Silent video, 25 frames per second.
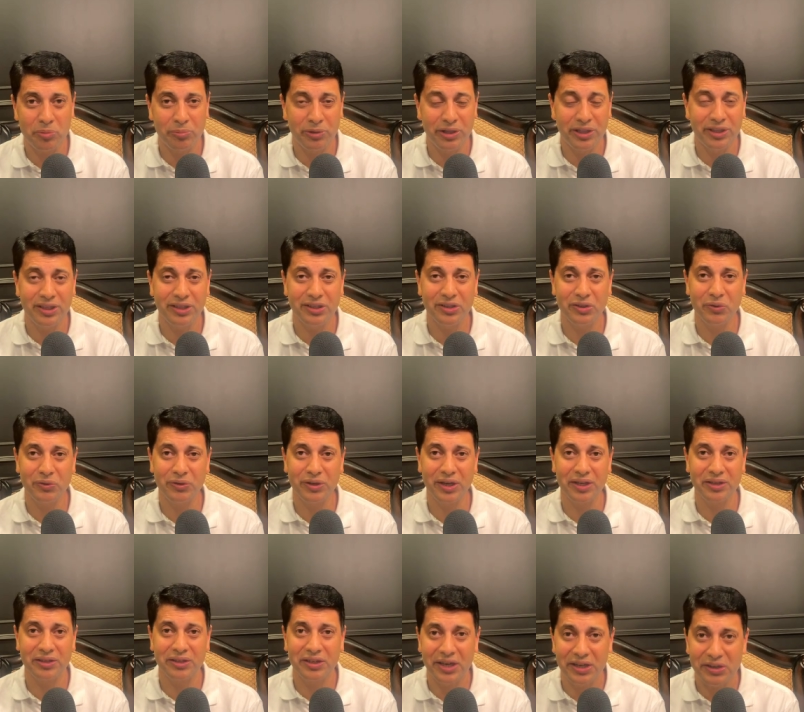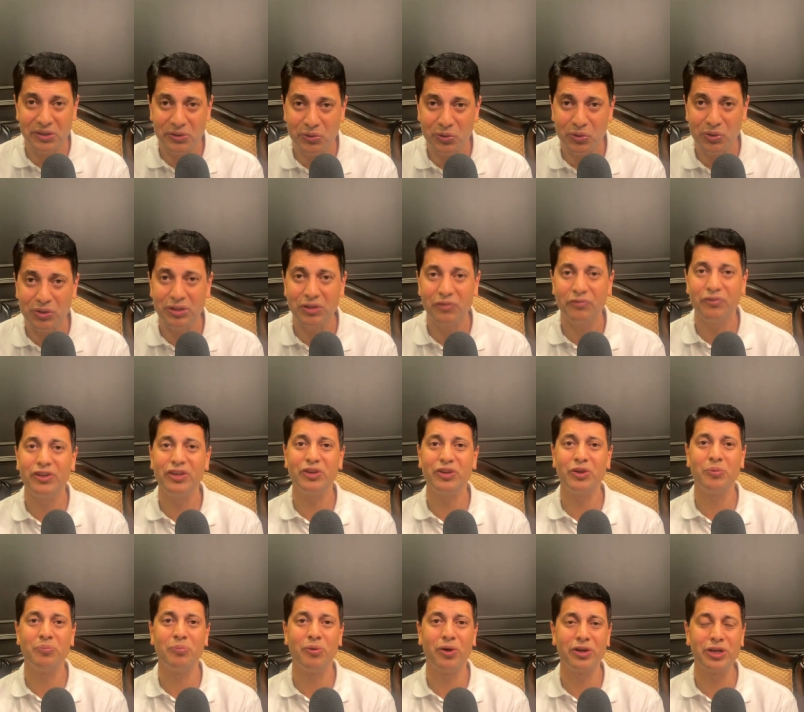breathing, you can control the way
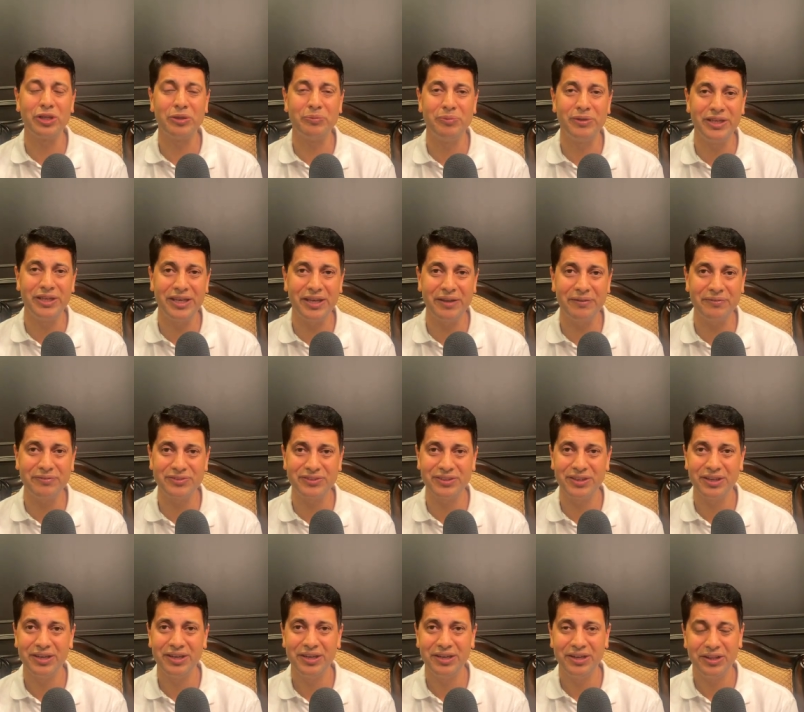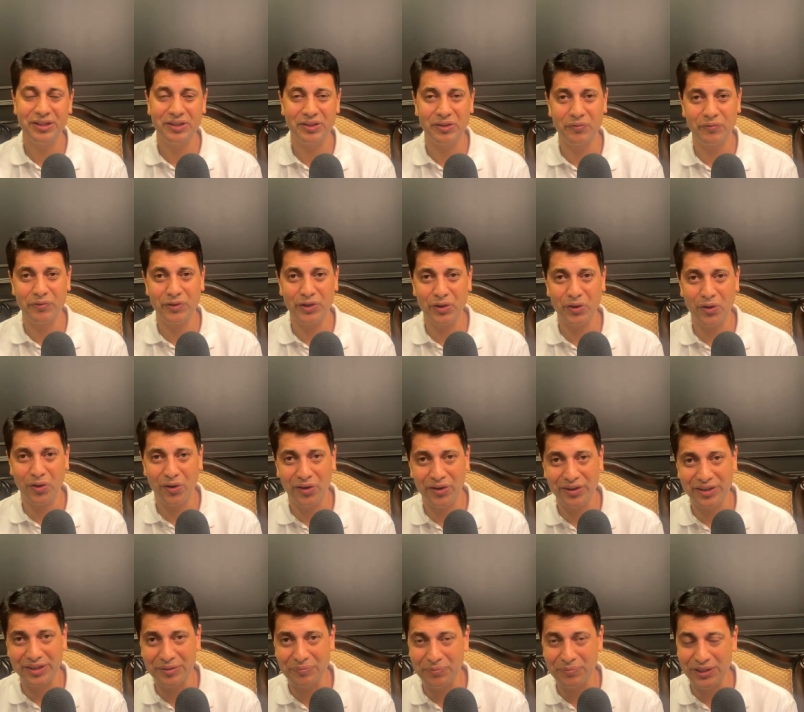your body behaves, the way your
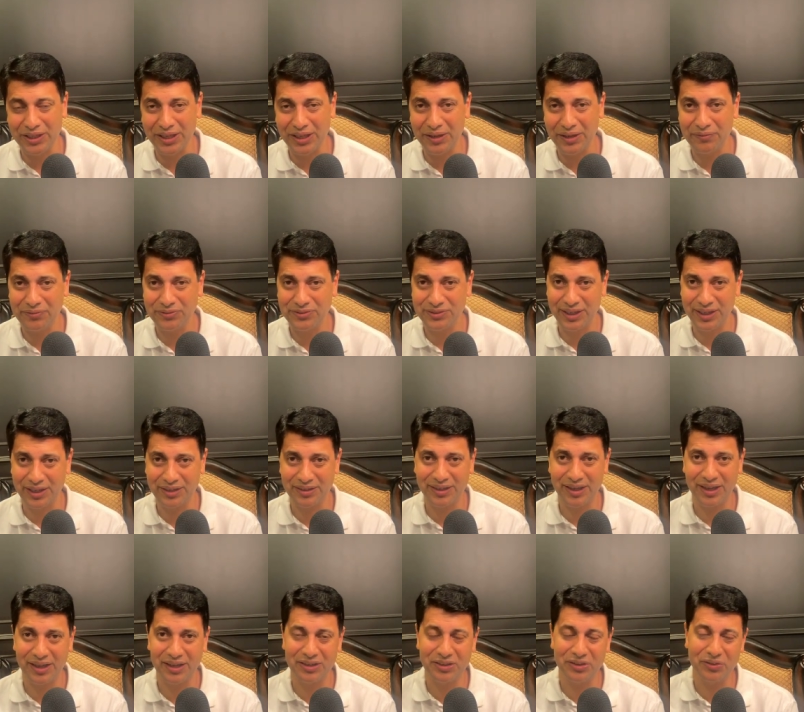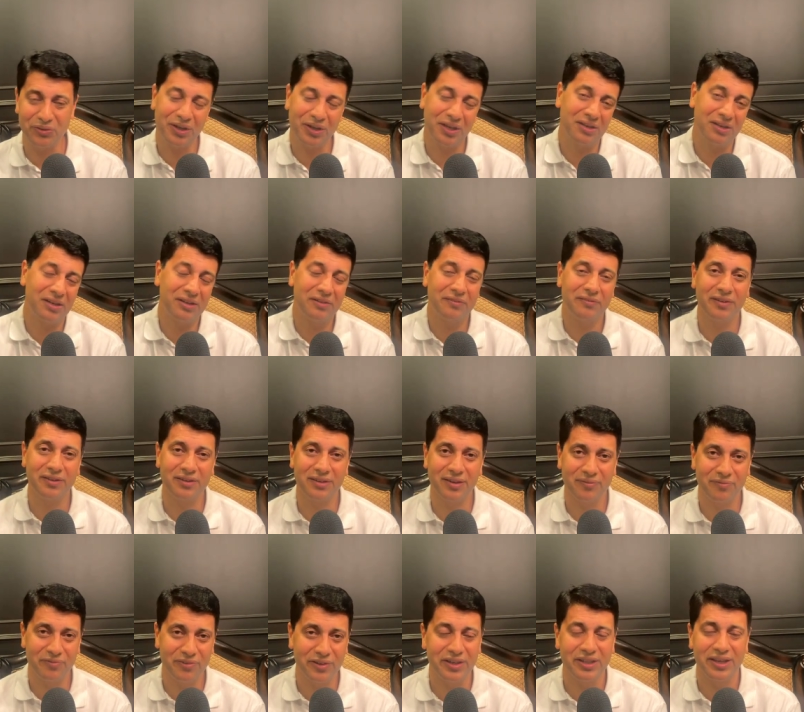organ behaves, and can you can live a
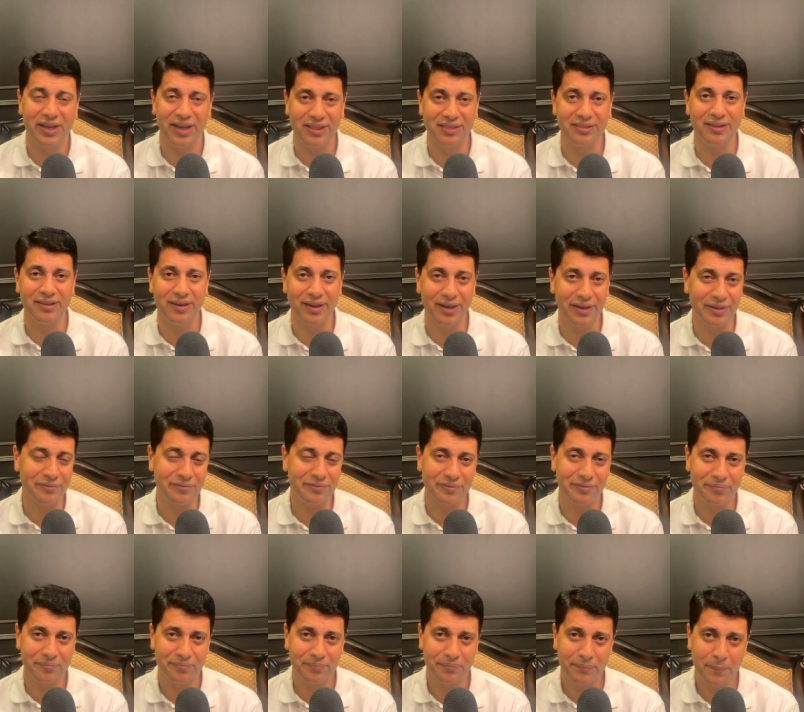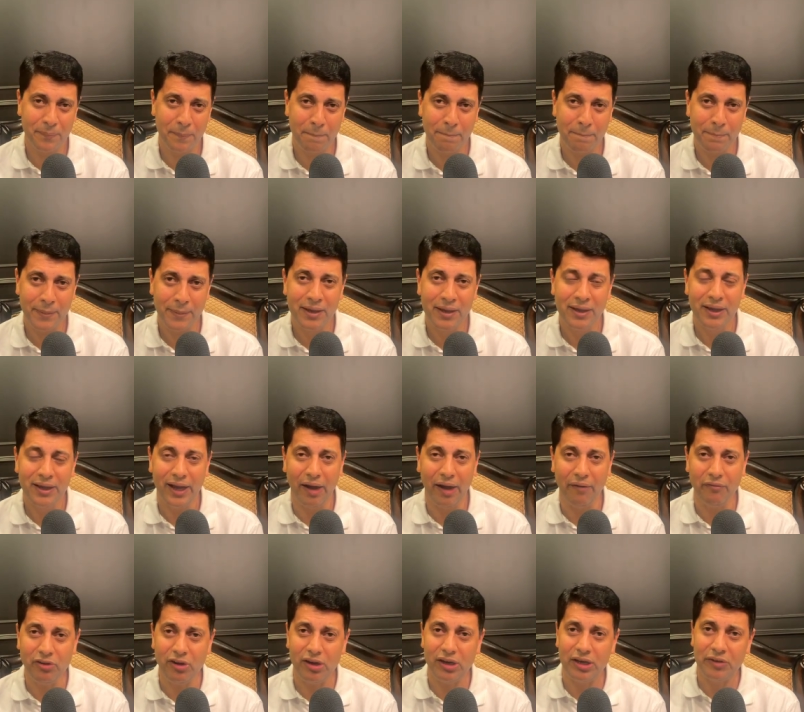very healthy life. I
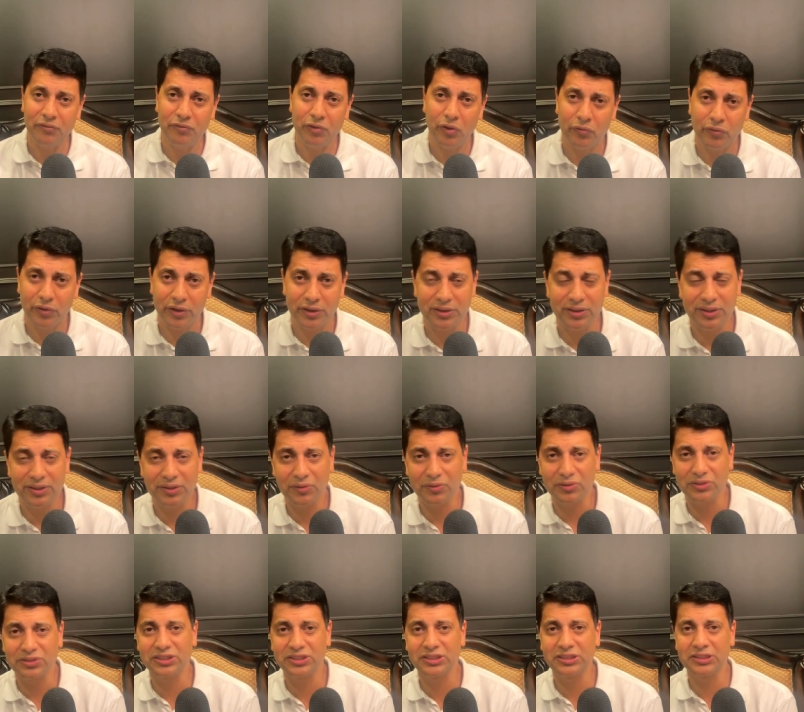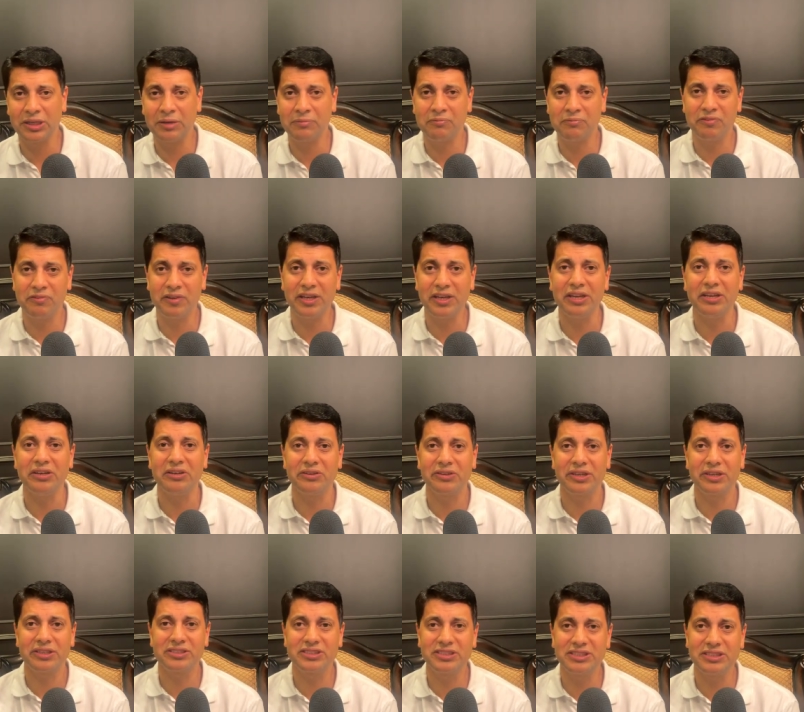want to leave you with some very
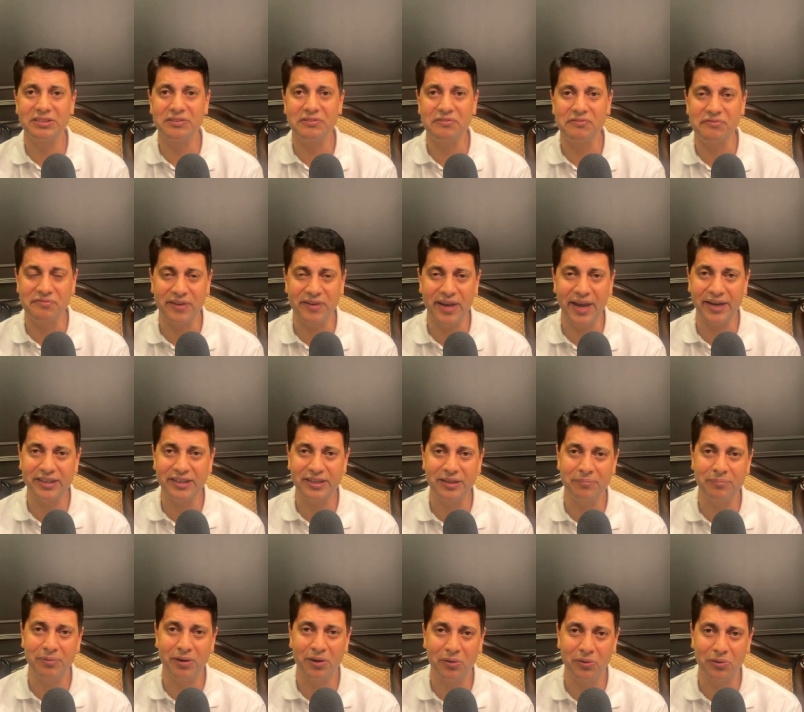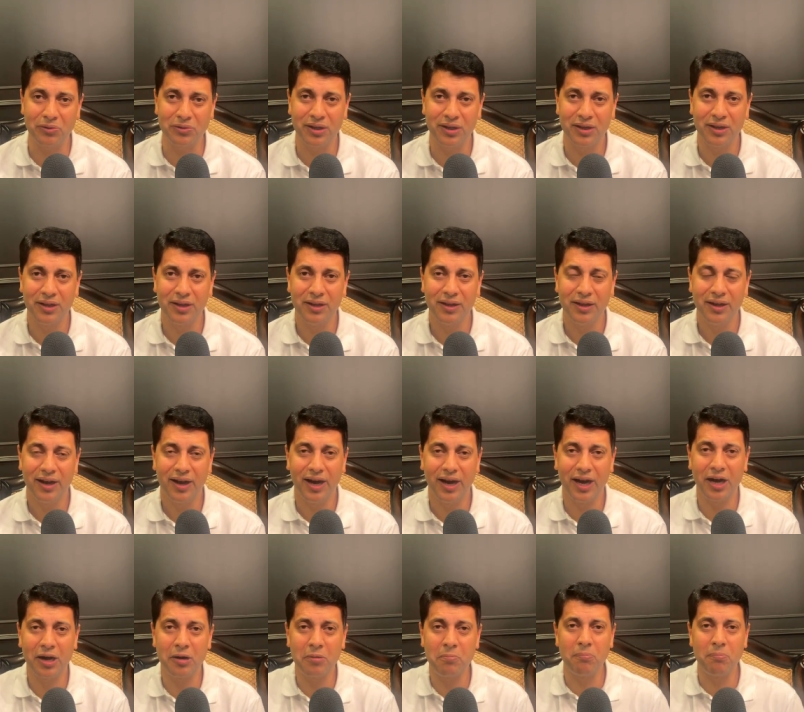interesting fact about
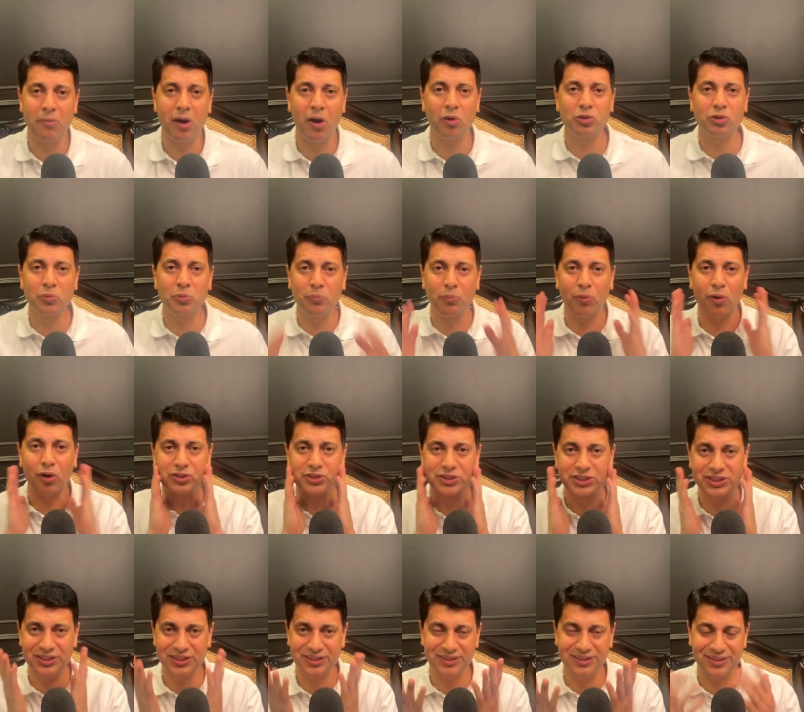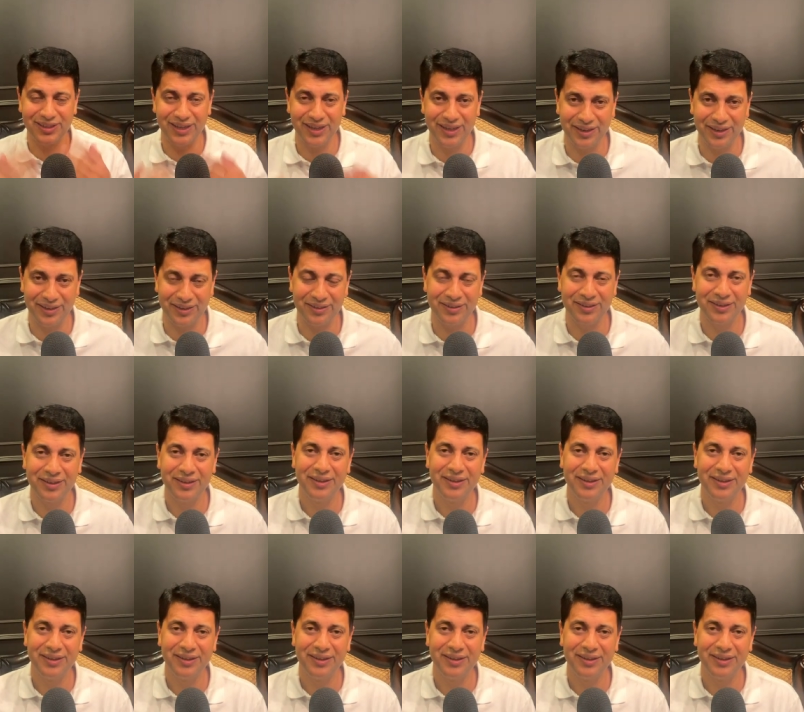our mouth posture and